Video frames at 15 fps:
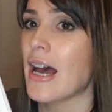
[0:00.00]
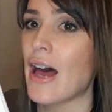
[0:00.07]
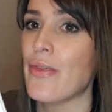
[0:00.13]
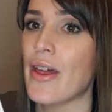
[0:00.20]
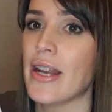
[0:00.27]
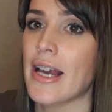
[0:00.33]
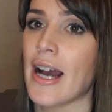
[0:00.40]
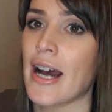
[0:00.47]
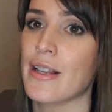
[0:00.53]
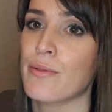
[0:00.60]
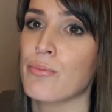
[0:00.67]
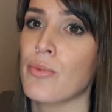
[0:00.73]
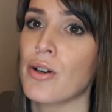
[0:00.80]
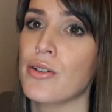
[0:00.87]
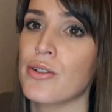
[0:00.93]
And then it has
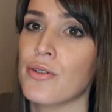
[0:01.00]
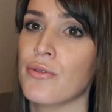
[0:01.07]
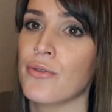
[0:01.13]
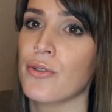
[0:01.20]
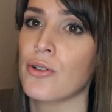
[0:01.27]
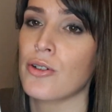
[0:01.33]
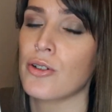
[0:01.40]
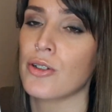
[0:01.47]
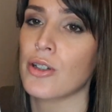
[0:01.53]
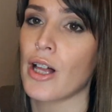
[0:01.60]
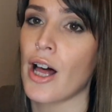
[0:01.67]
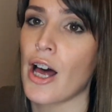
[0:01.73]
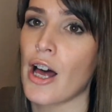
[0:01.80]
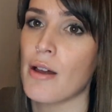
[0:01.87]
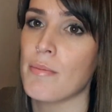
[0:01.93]
wonderful
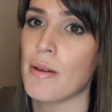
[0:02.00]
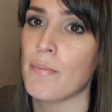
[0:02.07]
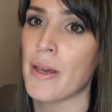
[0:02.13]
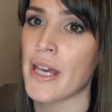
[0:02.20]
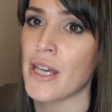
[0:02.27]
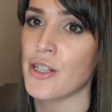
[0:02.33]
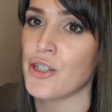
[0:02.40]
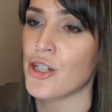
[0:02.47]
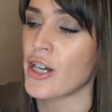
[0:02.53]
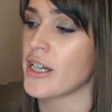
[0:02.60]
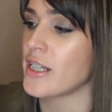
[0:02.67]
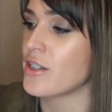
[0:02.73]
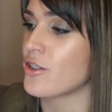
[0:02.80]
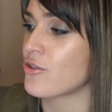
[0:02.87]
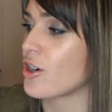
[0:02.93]
um, picture
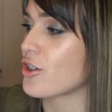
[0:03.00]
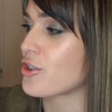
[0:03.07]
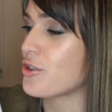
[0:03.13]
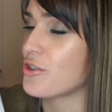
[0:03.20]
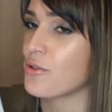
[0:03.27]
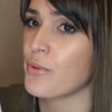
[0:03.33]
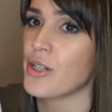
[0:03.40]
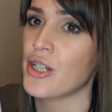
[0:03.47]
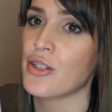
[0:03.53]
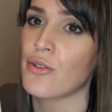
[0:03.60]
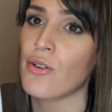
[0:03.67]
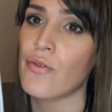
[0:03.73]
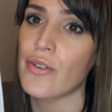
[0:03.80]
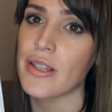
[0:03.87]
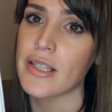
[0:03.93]
instructions, which is
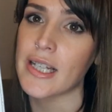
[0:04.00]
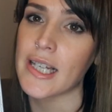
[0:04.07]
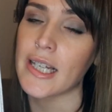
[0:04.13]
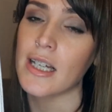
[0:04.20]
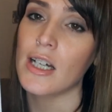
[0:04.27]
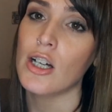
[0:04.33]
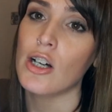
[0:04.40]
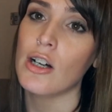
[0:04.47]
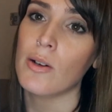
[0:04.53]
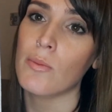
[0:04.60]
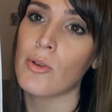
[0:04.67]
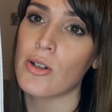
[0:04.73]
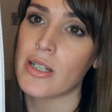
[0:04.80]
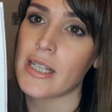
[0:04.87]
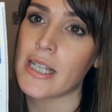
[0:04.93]
obviously
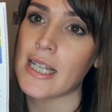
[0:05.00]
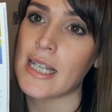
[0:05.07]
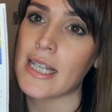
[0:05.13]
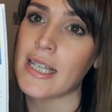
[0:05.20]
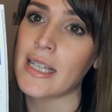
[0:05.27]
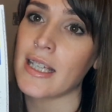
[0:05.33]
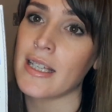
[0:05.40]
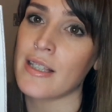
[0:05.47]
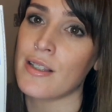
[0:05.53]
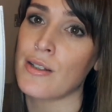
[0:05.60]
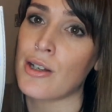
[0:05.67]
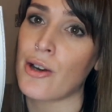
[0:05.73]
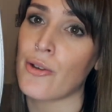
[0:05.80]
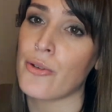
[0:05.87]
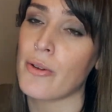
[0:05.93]
what Tilly is
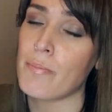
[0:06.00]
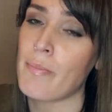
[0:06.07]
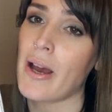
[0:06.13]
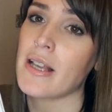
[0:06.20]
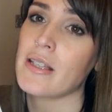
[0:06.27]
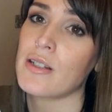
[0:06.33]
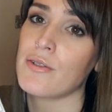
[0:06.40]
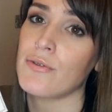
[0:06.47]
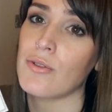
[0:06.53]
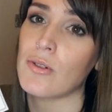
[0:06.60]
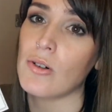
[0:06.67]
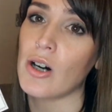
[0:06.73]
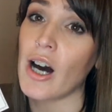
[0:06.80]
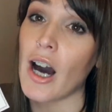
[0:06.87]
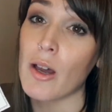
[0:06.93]
known best
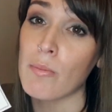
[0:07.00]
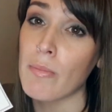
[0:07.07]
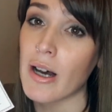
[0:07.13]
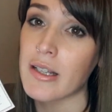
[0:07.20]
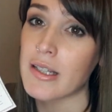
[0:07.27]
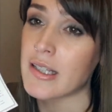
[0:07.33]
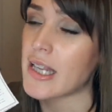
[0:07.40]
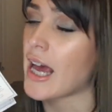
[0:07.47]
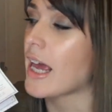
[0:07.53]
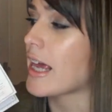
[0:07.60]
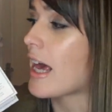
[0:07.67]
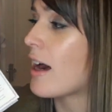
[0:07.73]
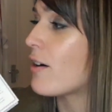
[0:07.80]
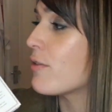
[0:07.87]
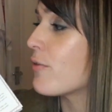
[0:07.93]
for. I must say,
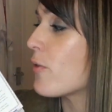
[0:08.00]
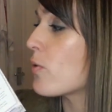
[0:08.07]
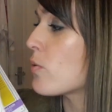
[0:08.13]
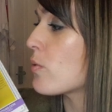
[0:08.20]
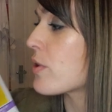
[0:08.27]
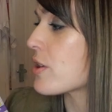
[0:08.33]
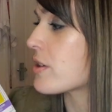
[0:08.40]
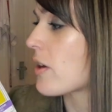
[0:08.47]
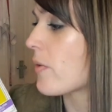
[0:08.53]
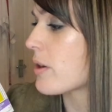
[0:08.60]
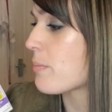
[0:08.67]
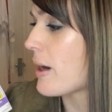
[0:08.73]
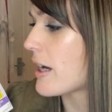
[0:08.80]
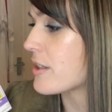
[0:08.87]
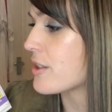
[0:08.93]
out of all the
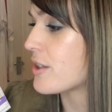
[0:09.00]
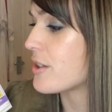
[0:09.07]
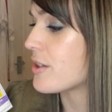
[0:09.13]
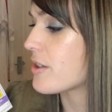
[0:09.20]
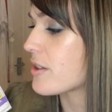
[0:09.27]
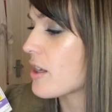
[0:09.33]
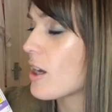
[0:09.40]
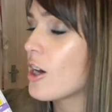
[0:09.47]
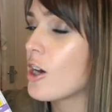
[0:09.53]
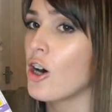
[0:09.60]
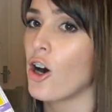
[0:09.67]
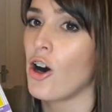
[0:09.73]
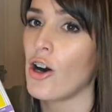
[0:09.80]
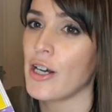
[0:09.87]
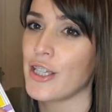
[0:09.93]
sewing patterns
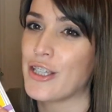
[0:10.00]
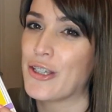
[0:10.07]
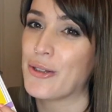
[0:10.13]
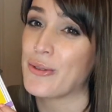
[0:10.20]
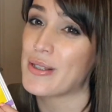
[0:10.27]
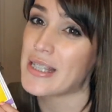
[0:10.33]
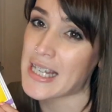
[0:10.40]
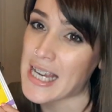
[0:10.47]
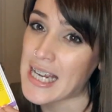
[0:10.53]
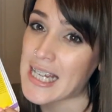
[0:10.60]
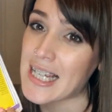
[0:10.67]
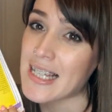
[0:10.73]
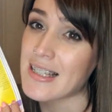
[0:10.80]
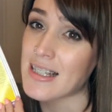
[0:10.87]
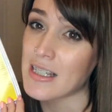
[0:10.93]
I use,
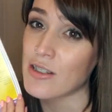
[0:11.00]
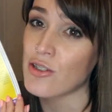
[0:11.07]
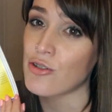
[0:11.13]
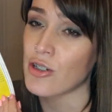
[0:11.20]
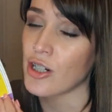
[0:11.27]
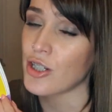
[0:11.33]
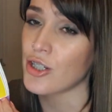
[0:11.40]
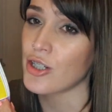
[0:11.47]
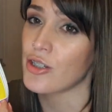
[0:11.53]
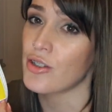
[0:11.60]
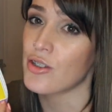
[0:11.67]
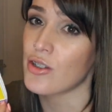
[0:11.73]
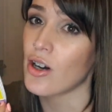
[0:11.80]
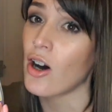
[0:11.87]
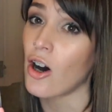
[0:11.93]
Tilly's
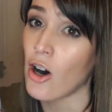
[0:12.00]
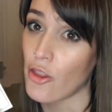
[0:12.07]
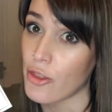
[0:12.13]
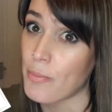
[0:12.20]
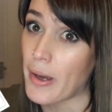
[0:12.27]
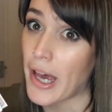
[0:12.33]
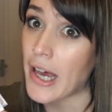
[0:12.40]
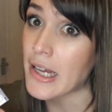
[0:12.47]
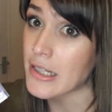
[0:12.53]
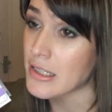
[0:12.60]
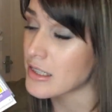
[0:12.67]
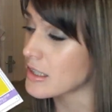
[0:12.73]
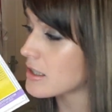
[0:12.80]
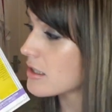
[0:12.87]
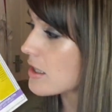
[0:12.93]
instructions are the
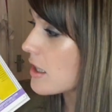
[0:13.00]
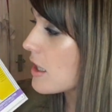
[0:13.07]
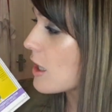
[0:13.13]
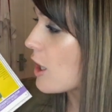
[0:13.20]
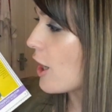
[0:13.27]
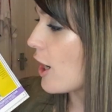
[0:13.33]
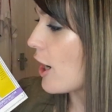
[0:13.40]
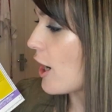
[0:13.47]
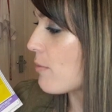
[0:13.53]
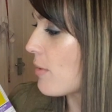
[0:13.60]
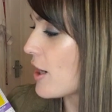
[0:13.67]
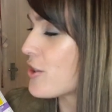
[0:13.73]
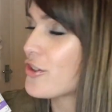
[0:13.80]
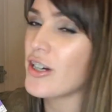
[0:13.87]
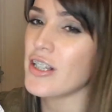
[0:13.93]
best. Um,
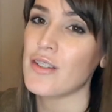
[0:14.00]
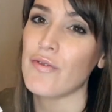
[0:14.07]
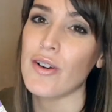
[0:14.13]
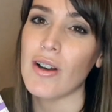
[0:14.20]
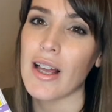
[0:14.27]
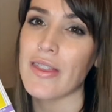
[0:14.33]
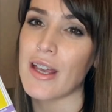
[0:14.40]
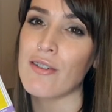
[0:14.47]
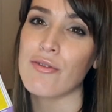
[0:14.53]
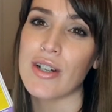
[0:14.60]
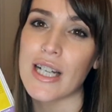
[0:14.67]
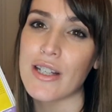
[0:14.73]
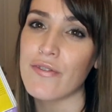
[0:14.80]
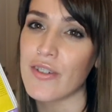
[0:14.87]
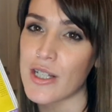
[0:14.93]
I just feel like they're
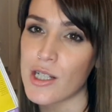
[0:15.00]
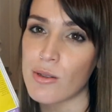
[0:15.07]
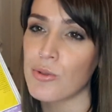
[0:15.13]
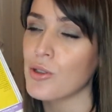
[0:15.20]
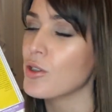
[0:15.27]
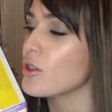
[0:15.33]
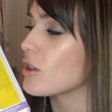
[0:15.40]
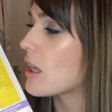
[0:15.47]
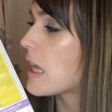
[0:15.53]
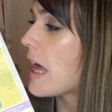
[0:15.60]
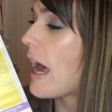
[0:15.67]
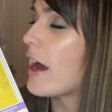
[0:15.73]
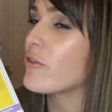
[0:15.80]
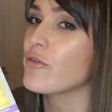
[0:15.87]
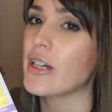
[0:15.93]
really visual
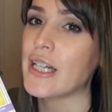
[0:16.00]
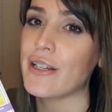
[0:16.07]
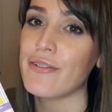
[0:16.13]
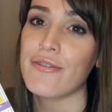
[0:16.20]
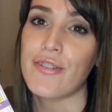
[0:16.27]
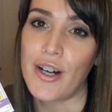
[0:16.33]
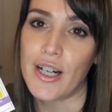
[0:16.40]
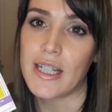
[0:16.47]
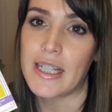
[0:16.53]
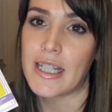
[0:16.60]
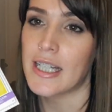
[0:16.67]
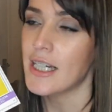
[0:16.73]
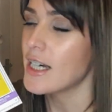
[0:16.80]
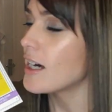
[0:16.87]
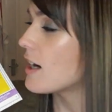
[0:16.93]
and really
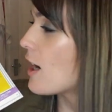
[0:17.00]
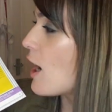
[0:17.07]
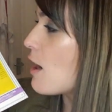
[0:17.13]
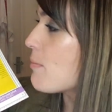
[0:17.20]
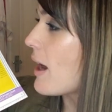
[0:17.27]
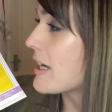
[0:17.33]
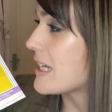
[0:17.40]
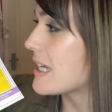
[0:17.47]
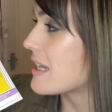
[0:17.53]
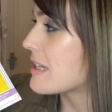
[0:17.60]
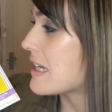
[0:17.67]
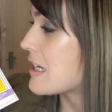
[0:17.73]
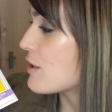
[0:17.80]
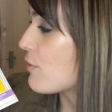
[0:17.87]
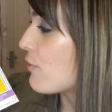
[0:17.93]
fun um, and
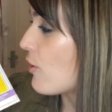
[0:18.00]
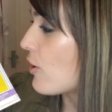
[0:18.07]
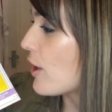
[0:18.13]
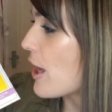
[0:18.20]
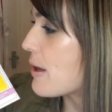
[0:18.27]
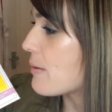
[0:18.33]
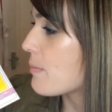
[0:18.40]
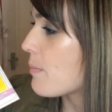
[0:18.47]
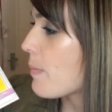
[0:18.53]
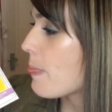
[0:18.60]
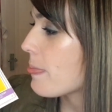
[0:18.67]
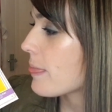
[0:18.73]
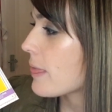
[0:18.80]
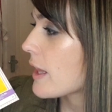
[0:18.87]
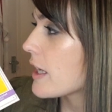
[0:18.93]
easy to follow.
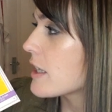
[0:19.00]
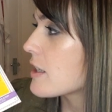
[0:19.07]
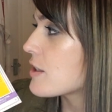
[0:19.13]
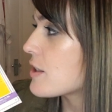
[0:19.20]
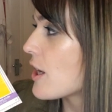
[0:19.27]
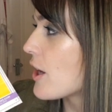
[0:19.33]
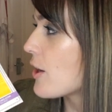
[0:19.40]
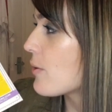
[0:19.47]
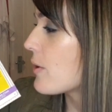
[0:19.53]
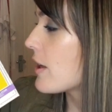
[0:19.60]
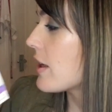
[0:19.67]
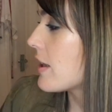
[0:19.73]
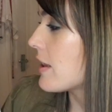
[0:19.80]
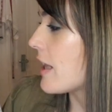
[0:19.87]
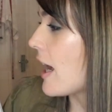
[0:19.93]
So
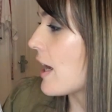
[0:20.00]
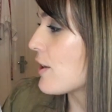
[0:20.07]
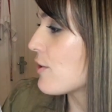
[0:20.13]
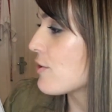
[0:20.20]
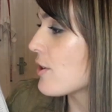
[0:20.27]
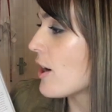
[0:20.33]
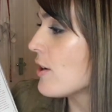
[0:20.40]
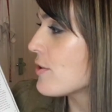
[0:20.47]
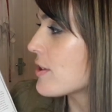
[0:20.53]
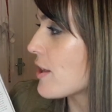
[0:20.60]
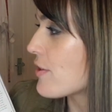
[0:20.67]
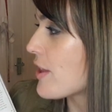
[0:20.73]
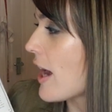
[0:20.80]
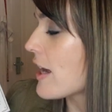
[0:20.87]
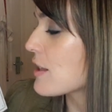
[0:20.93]
there you go. So
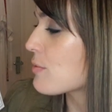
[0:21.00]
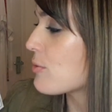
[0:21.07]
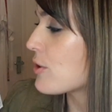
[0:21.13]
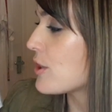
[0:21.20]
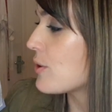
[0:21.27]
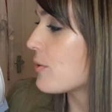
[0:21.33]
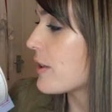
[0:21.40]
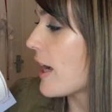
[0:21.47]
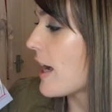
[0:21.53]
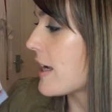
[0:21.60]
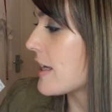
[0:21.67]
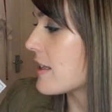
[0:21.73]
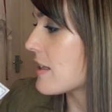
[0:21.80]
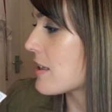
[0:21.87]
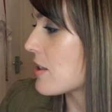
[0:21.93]
that's what you get
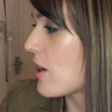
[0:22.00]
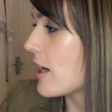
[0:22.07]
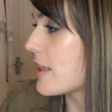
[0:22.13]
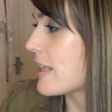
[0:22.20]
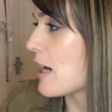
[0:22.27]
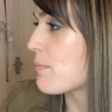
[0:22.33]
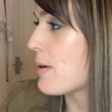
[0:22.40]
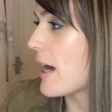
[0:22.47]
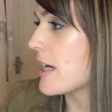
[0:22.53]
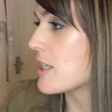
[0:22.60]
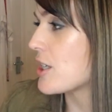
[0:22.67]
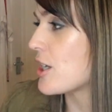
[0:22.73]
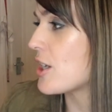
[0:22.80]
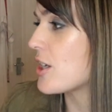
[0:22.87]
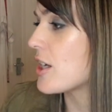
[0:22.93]
inside that
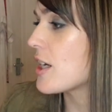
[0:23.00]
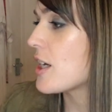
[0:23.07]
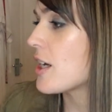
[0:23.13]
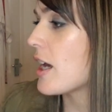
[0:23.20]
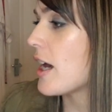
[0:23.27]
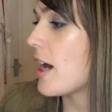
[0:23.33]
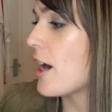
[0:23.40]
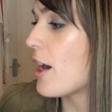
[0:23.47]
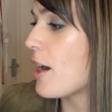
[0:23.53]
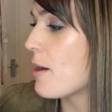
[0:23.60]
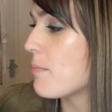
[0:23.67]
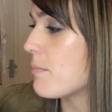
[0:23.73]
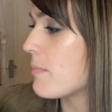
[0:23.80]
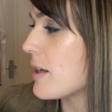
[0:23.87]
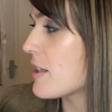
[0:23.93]
pattern.
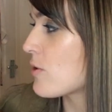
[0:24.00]
Um, it's